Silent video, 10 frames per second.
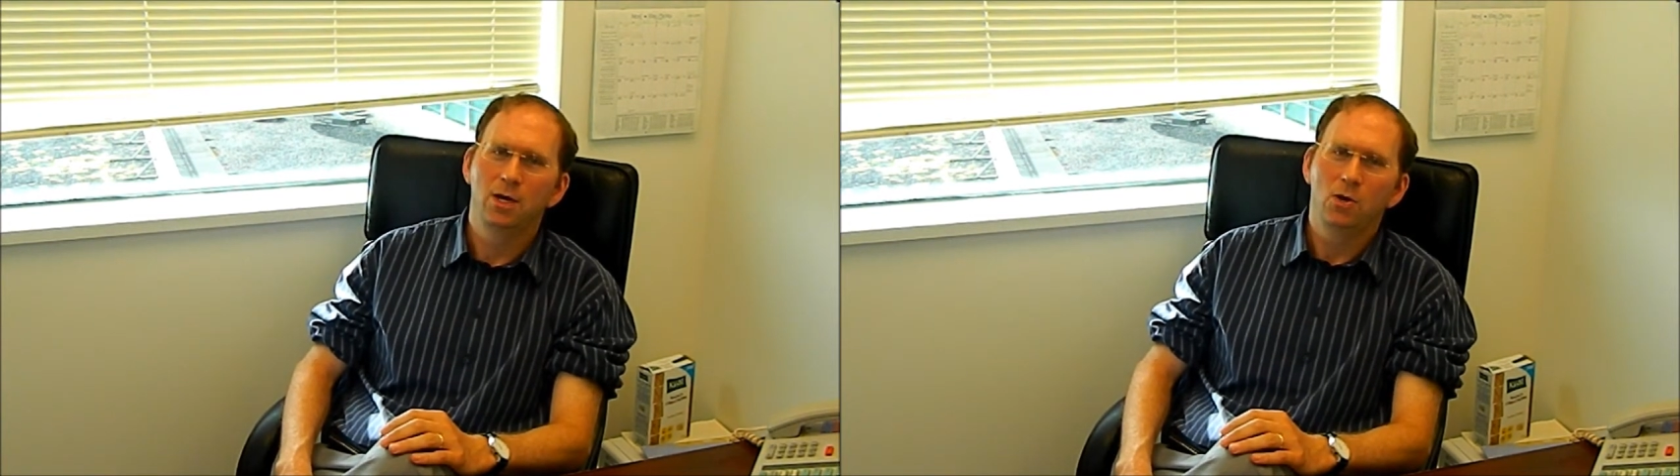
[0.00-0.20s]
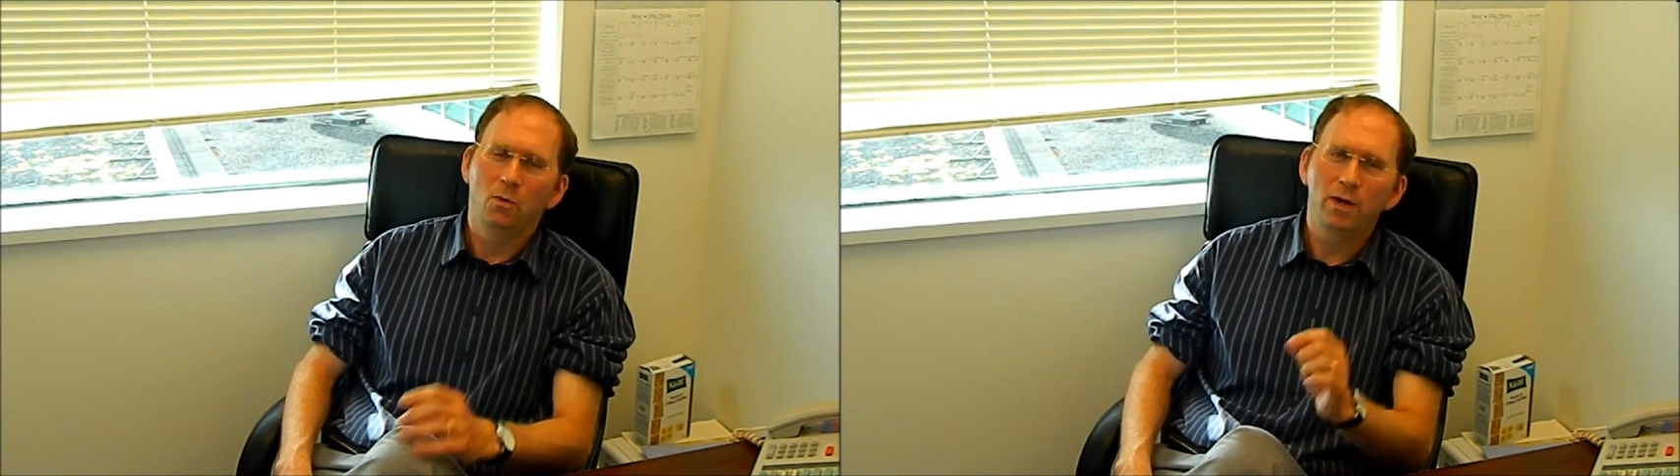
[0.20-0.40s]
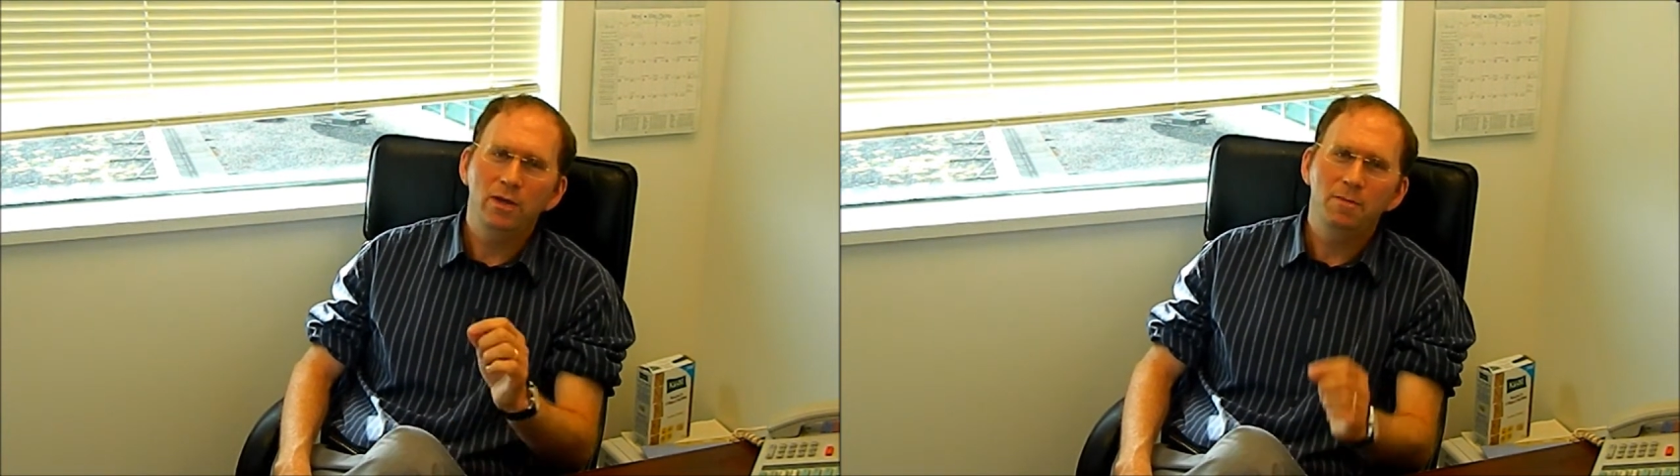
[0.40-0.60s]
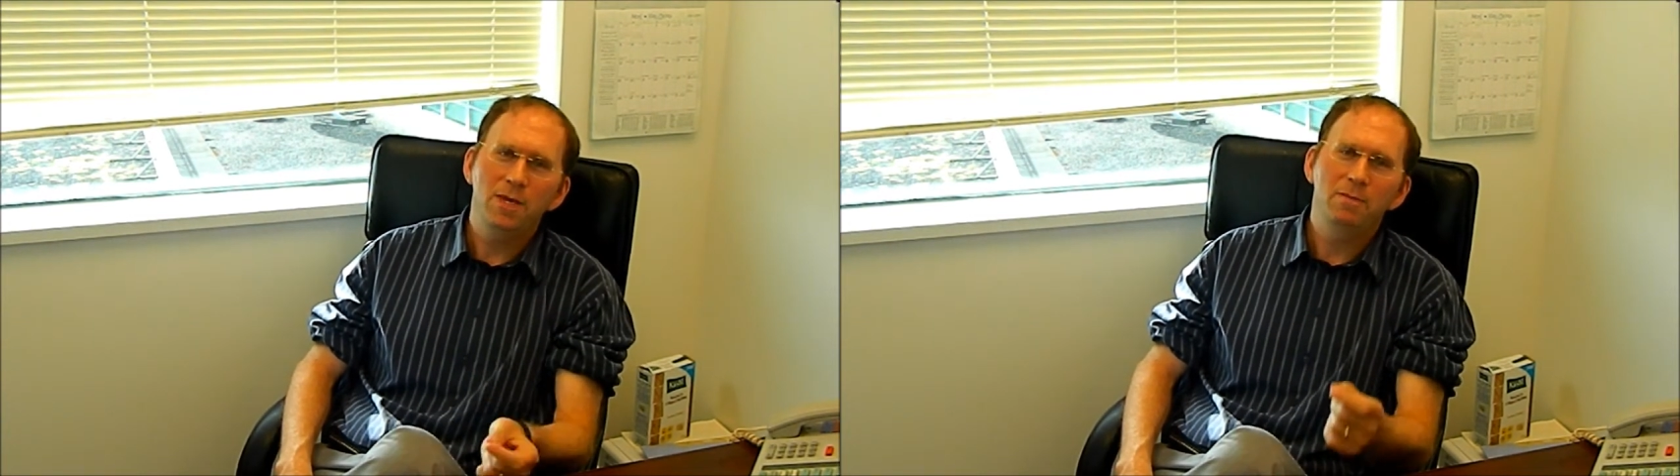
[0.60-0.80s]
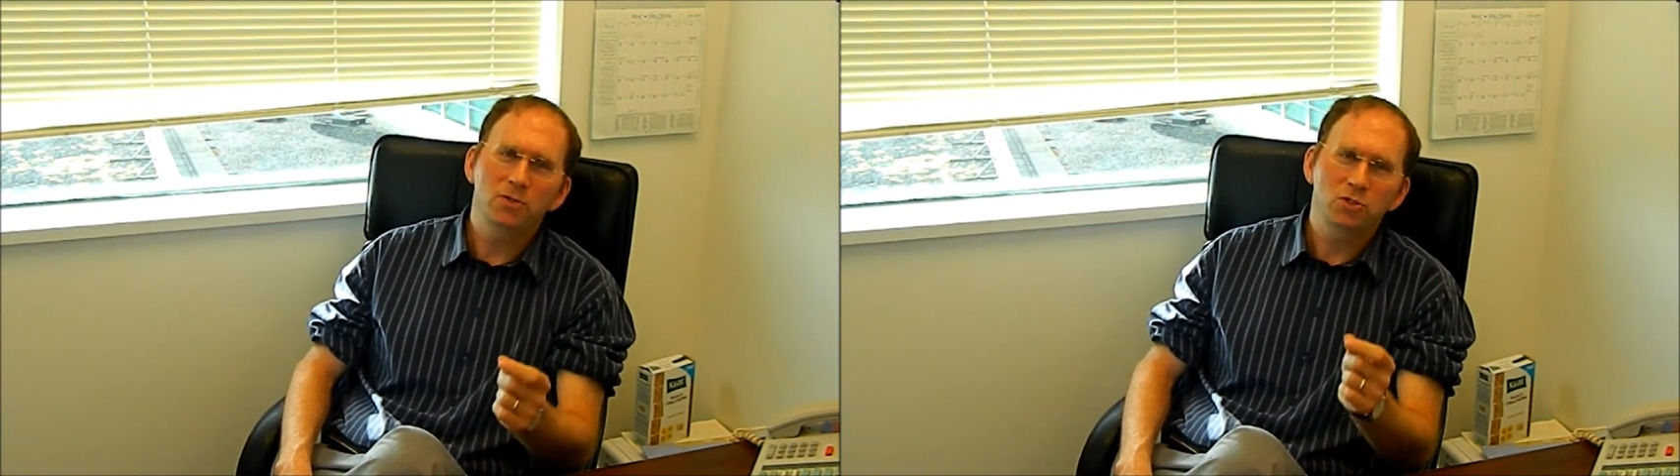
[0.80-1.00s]
one of the
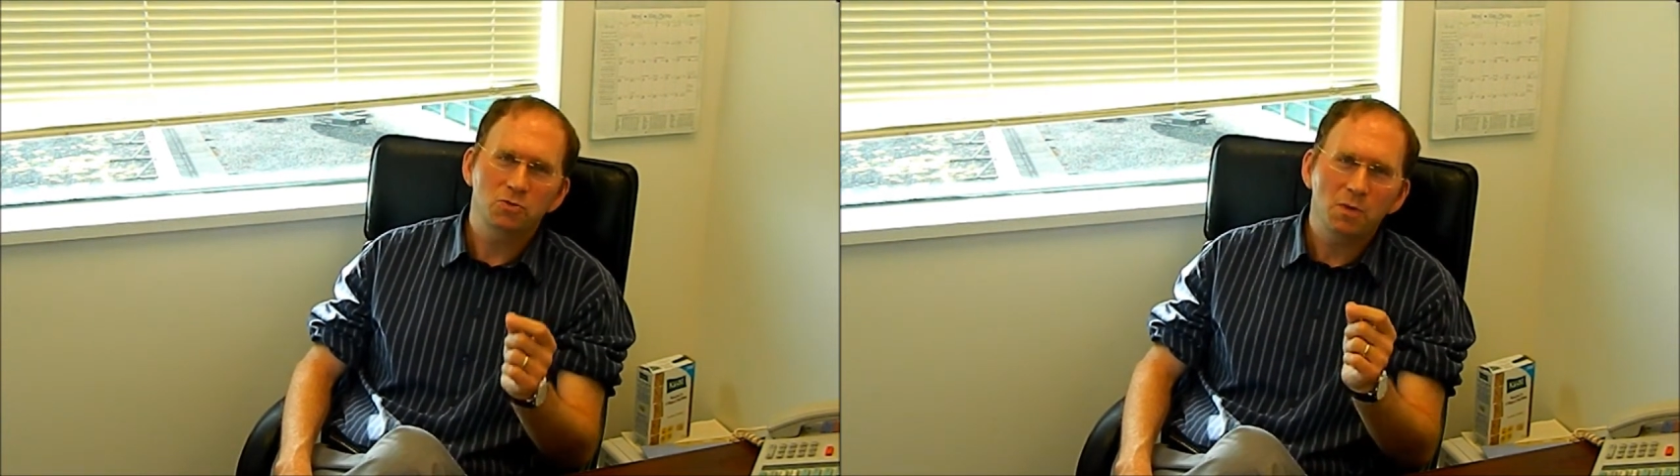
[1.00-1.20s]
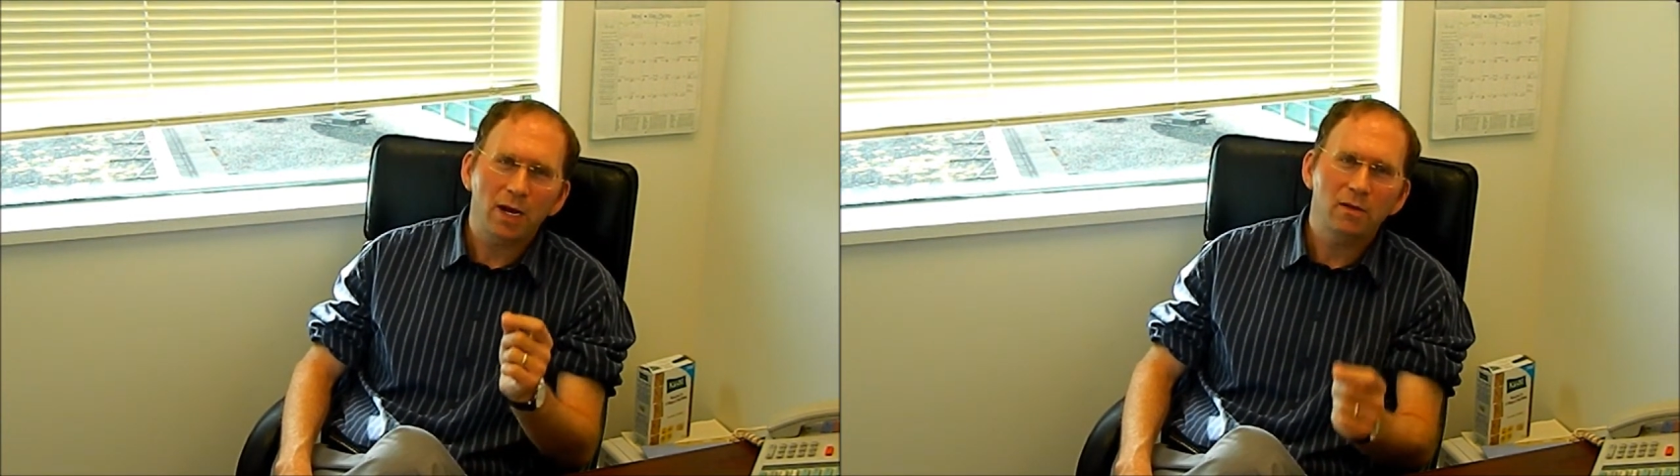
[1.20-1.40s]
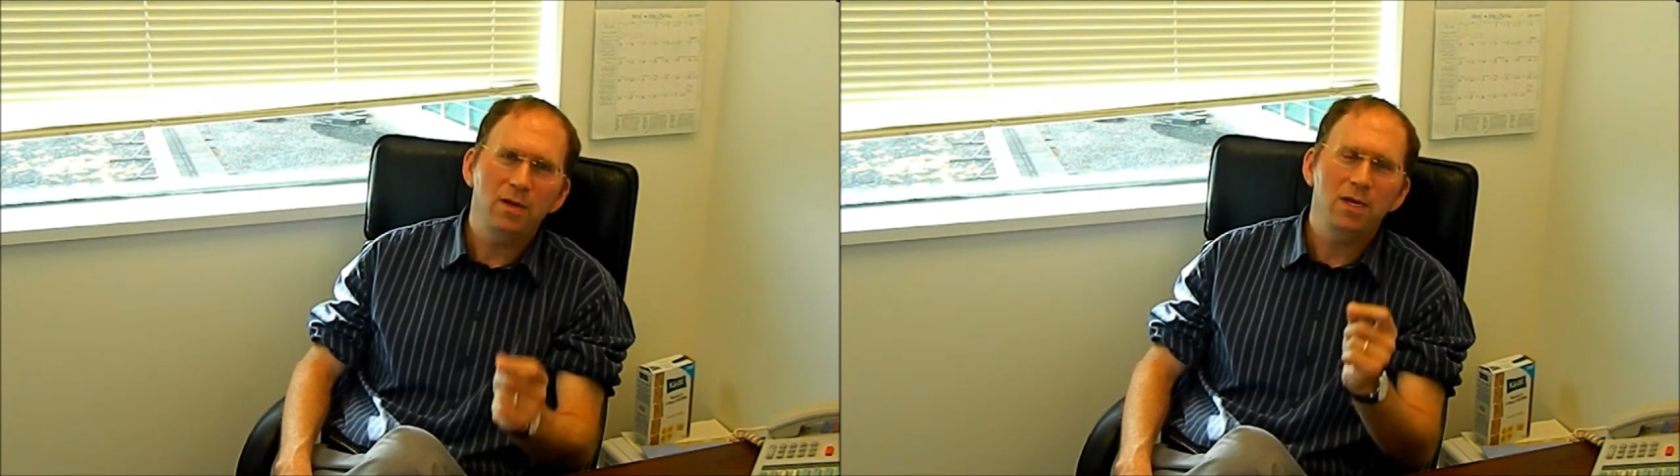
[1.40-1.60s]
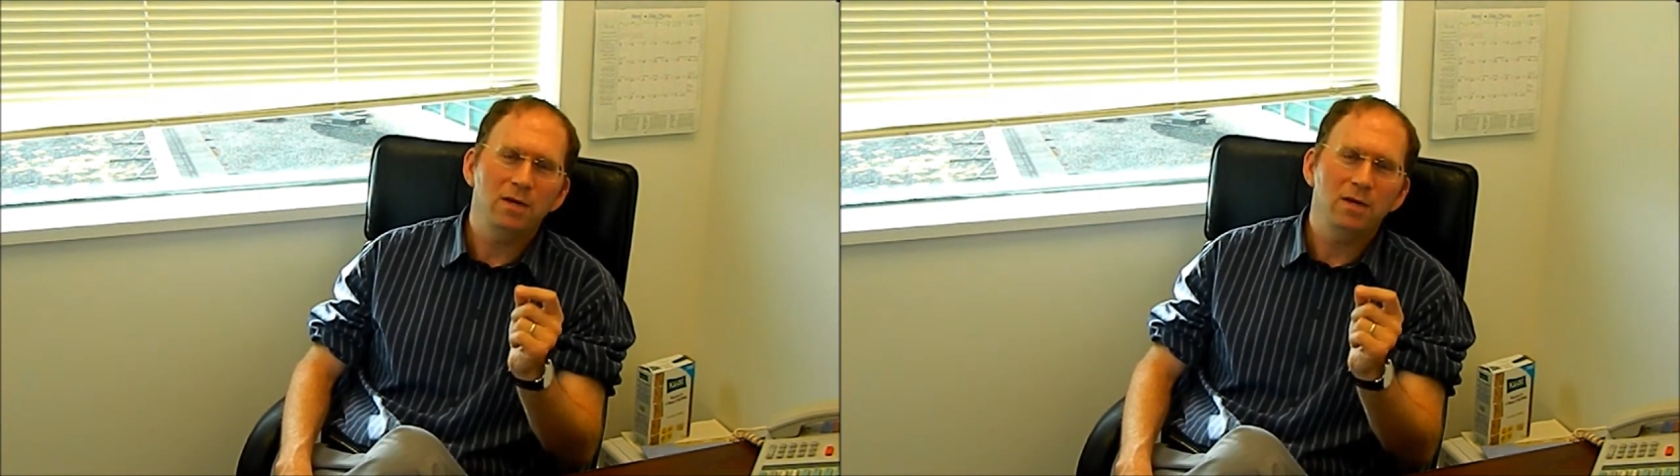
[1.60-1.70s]
people directly